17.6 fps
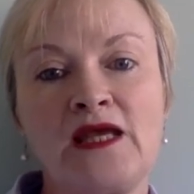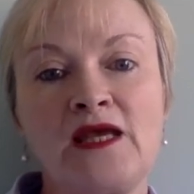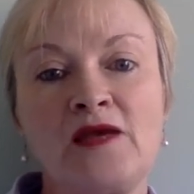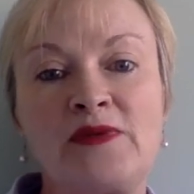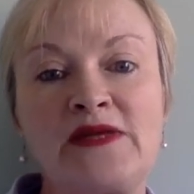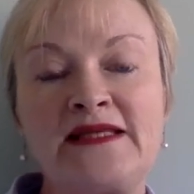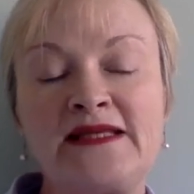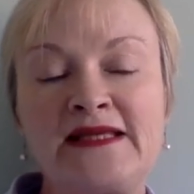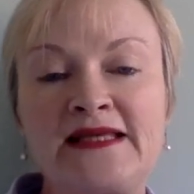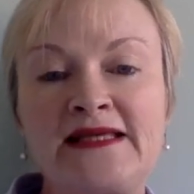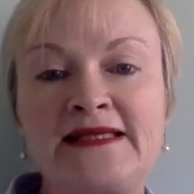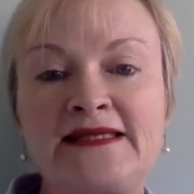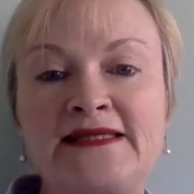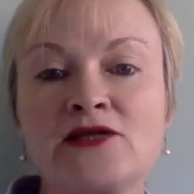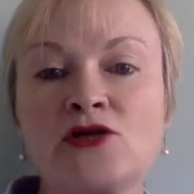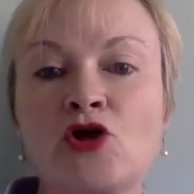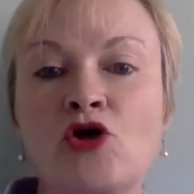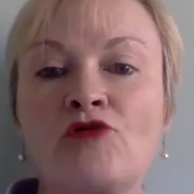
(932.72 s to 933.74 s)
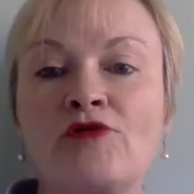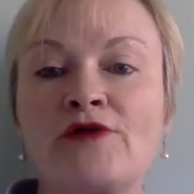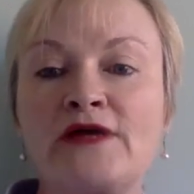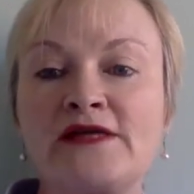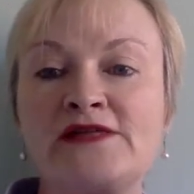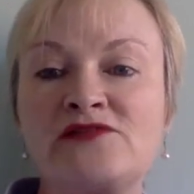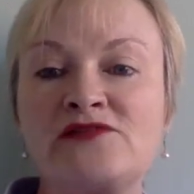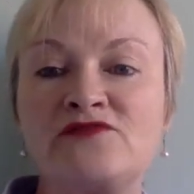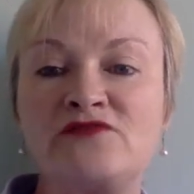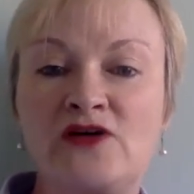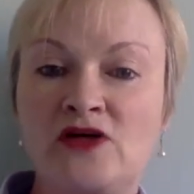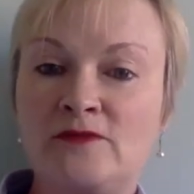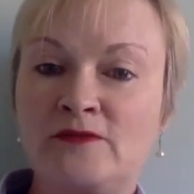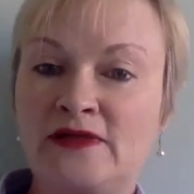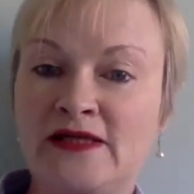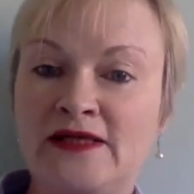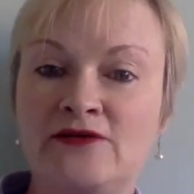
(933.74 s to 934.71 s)
But in Lee, the coroner is
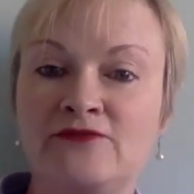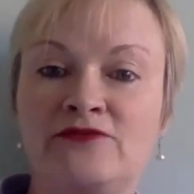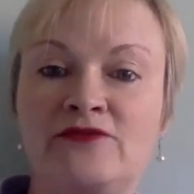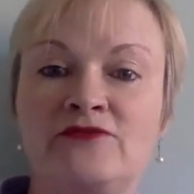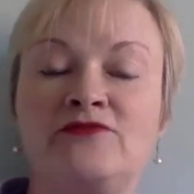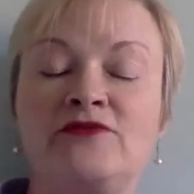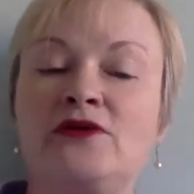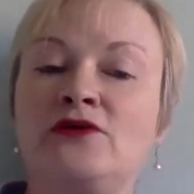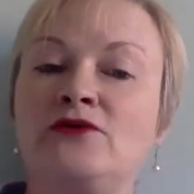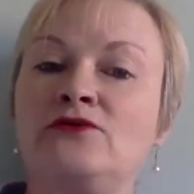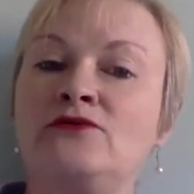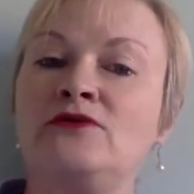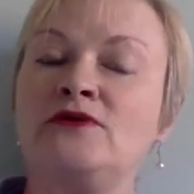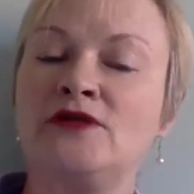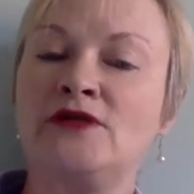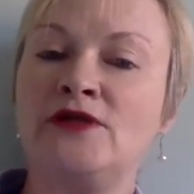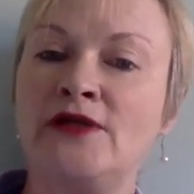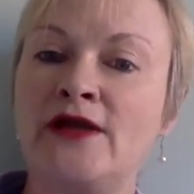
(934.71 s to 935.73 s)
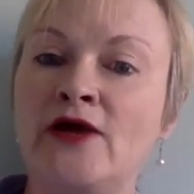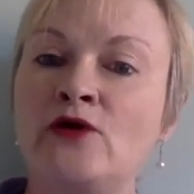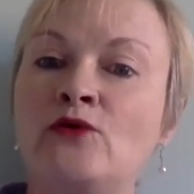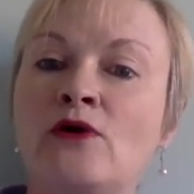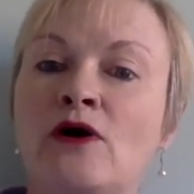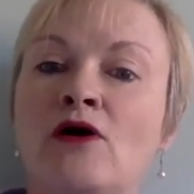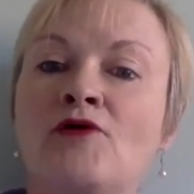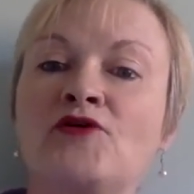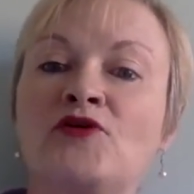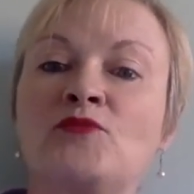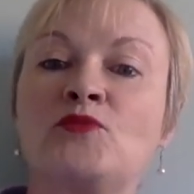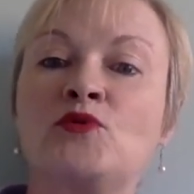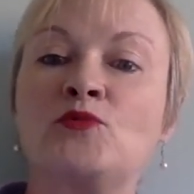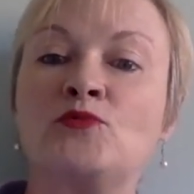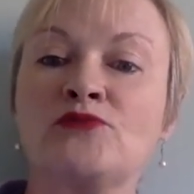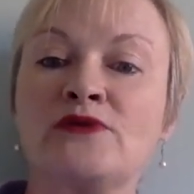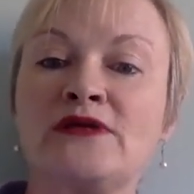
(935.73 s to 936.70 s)
firmly of the view that no
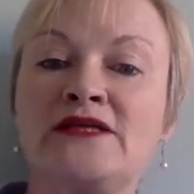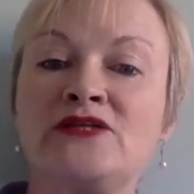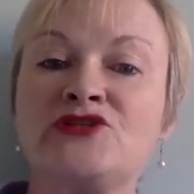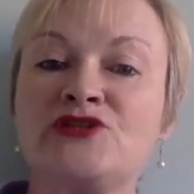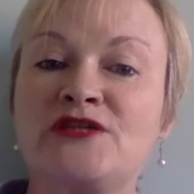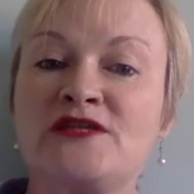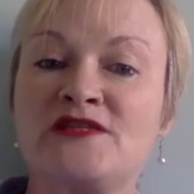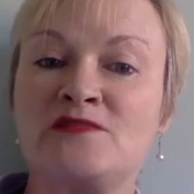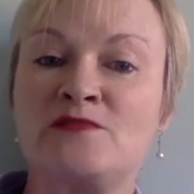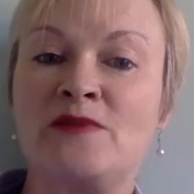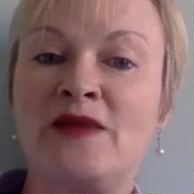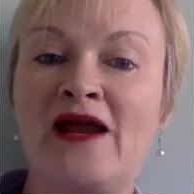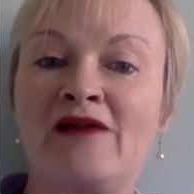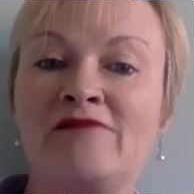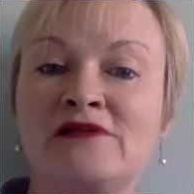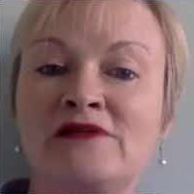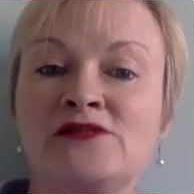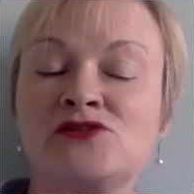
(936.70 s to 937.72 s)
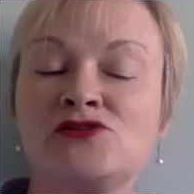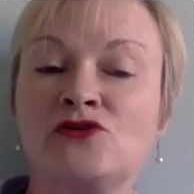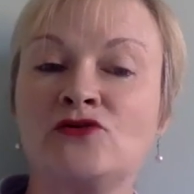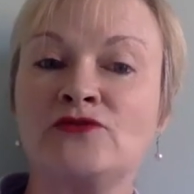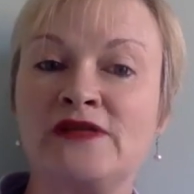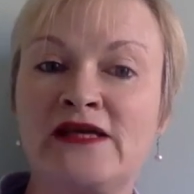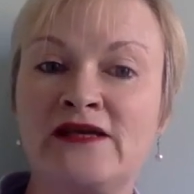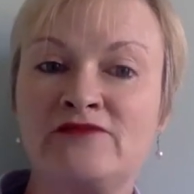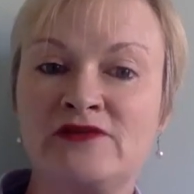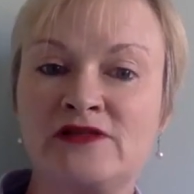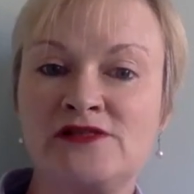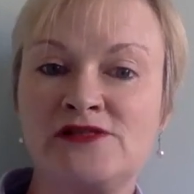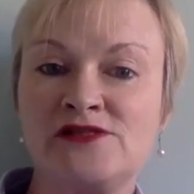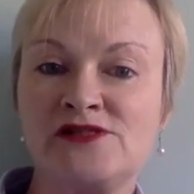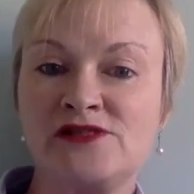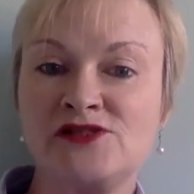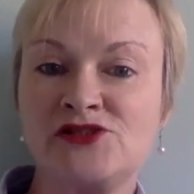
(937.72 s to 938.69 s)
arguable breach is apparent on the
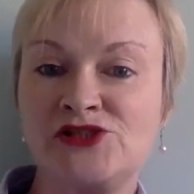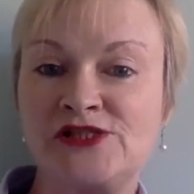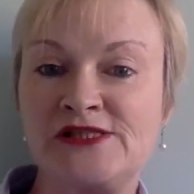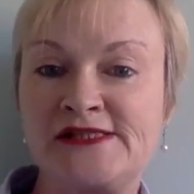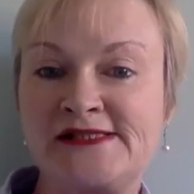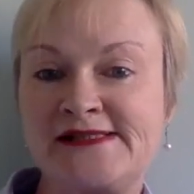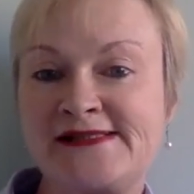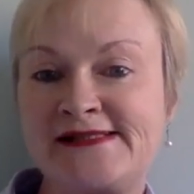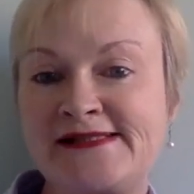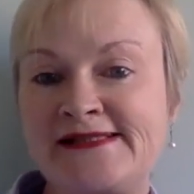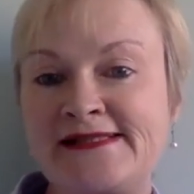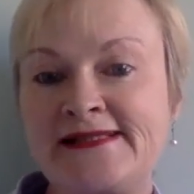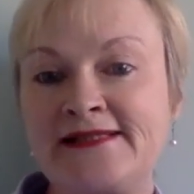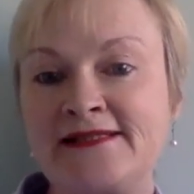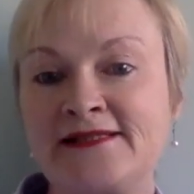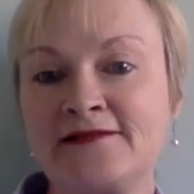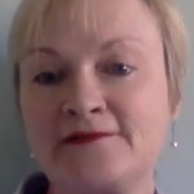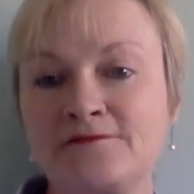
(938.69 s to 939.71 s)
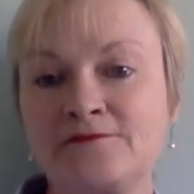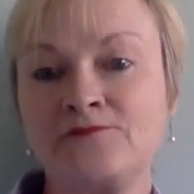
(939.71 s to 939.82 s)
evidence that she's seen.